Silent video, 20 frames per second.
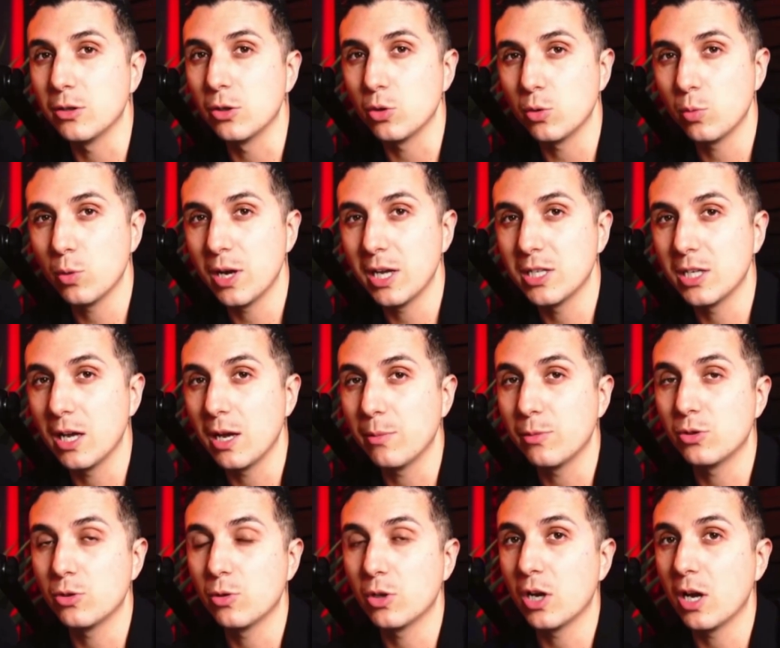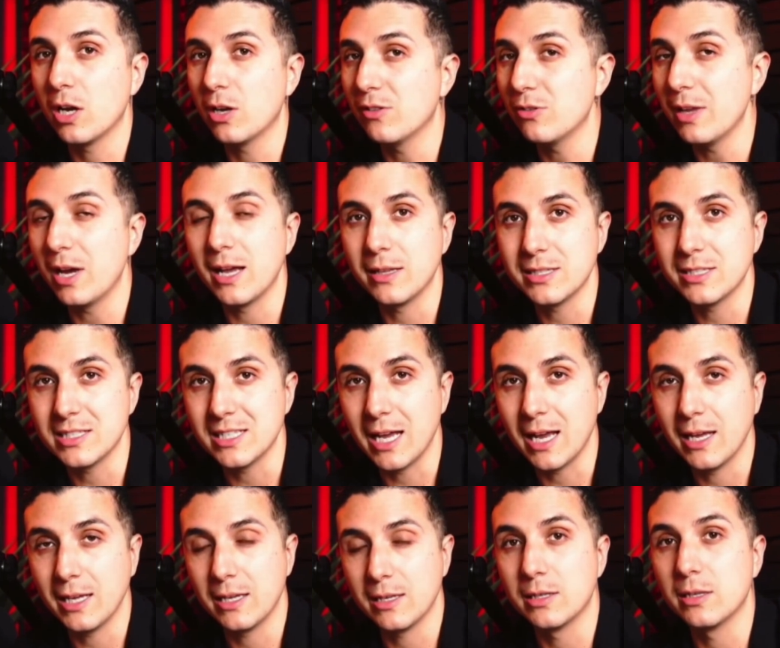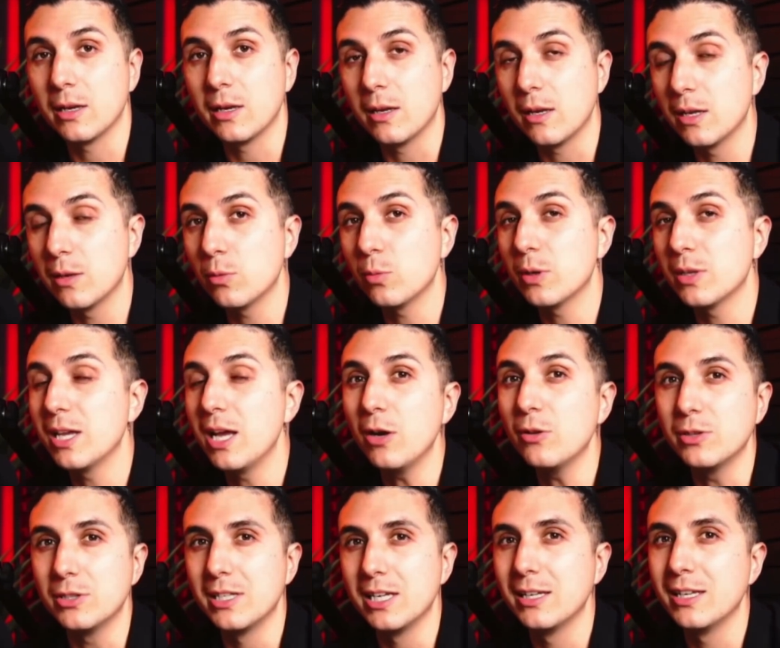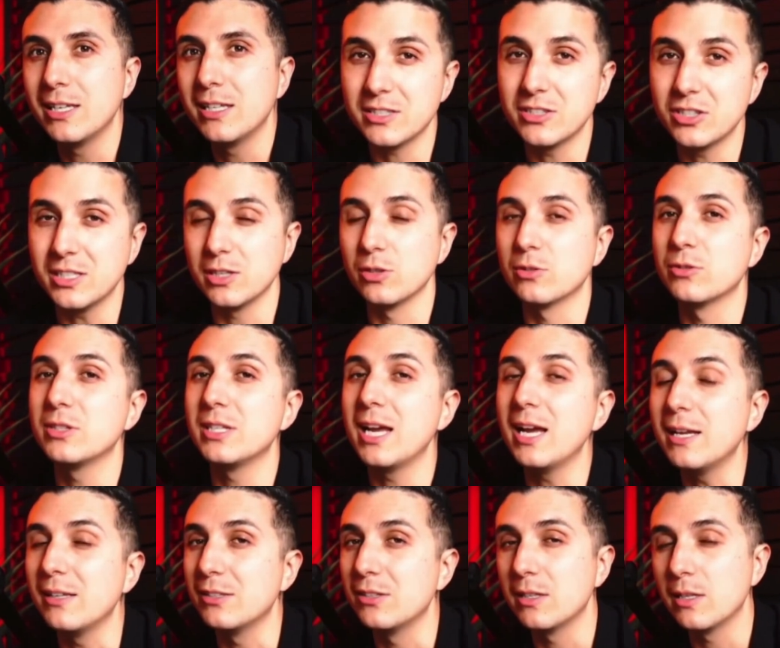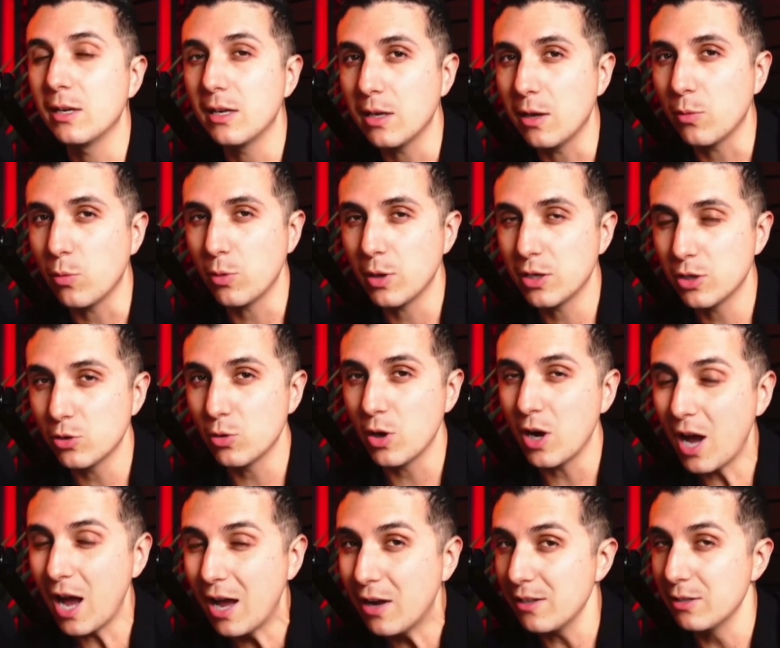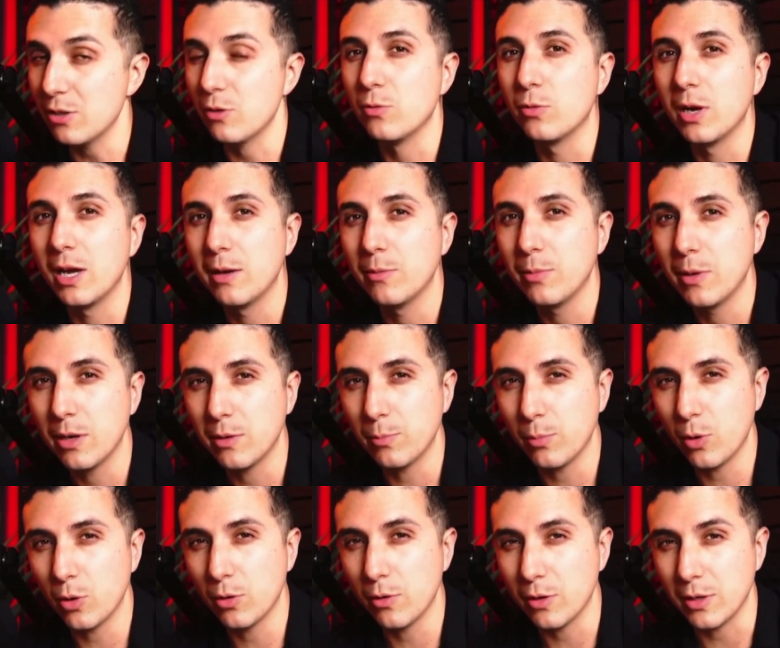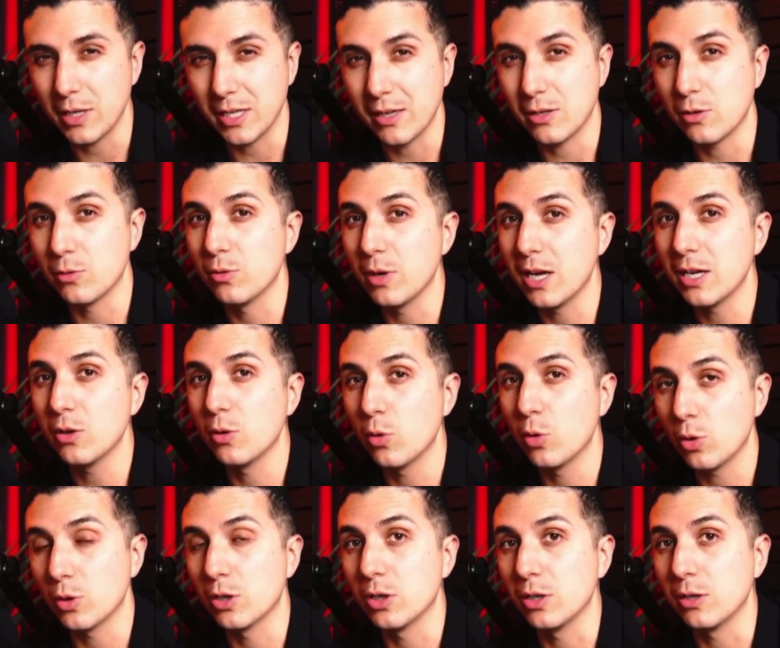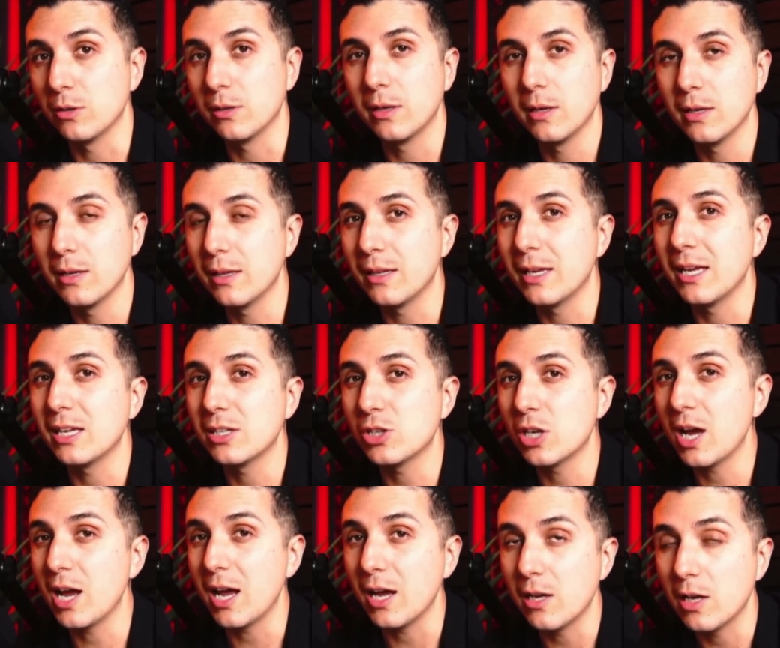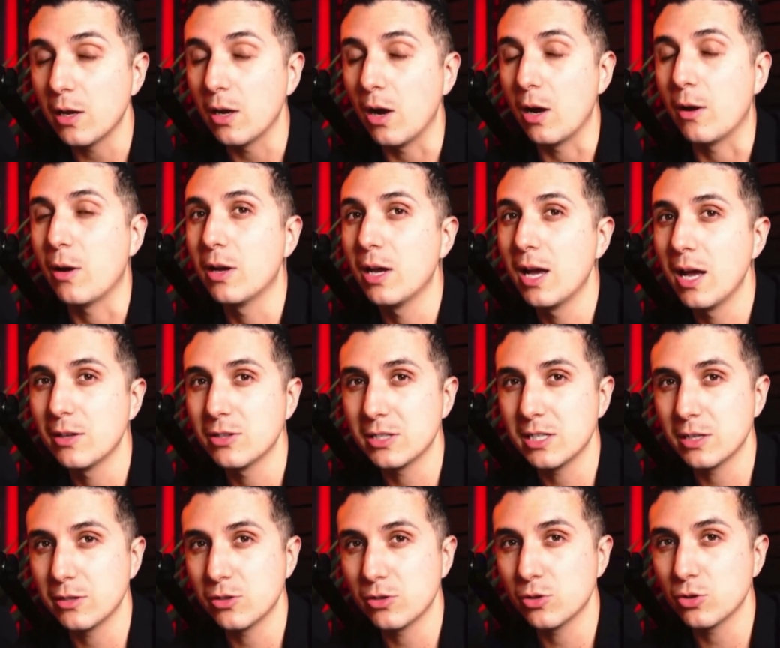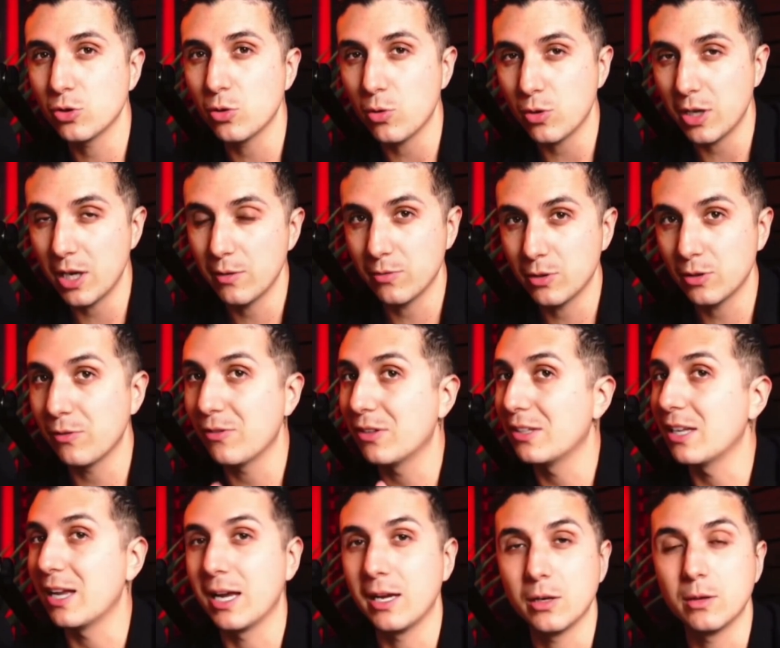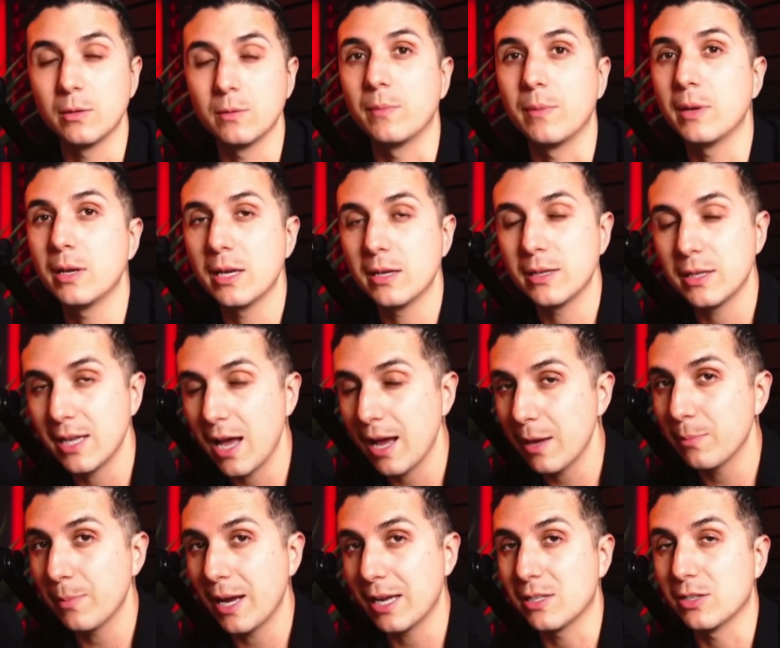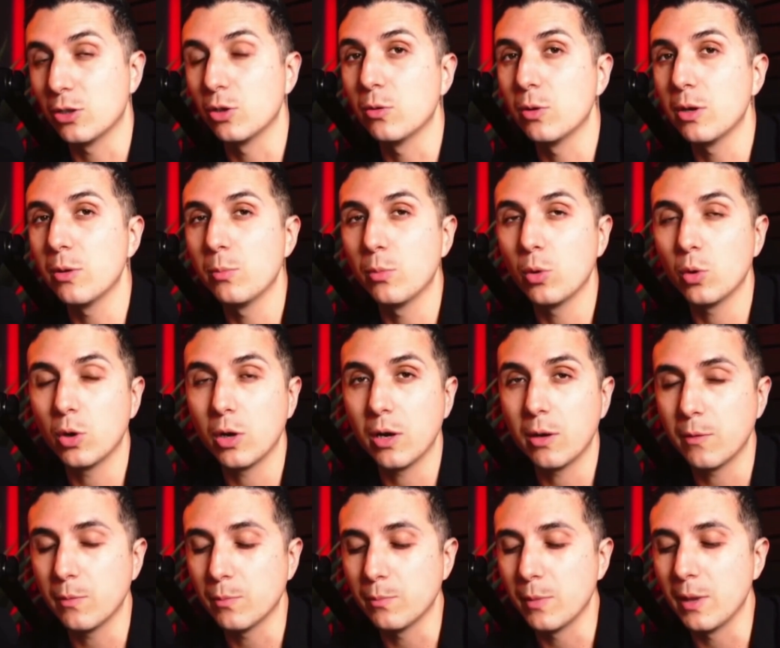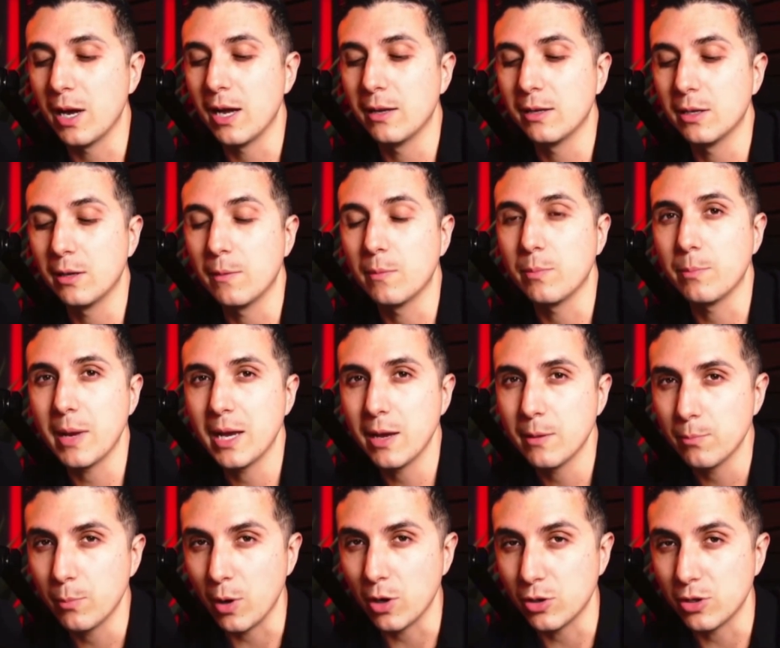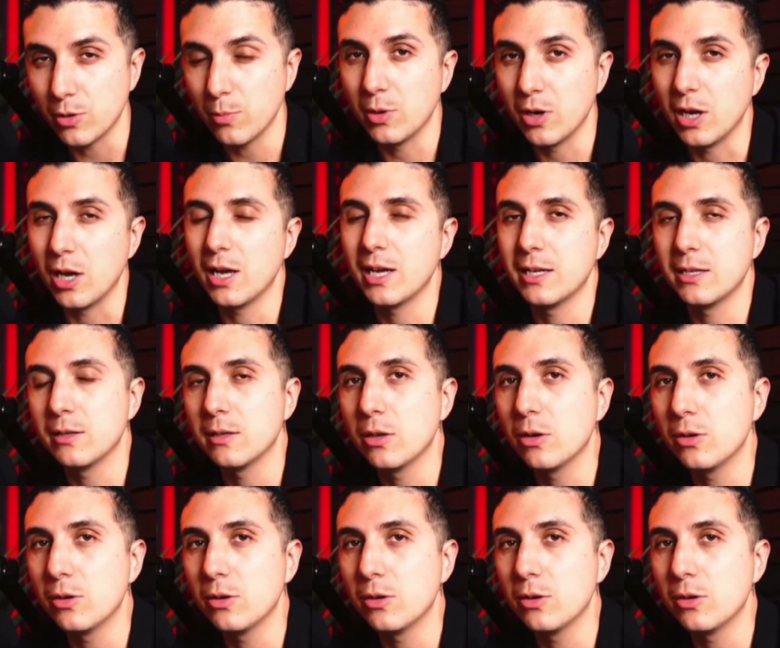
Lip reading: you wake up to contracts signed without sending a single text. When you hire the right people in the right order, each hire unlocks a new level of scale, not by doing more, but by multiplying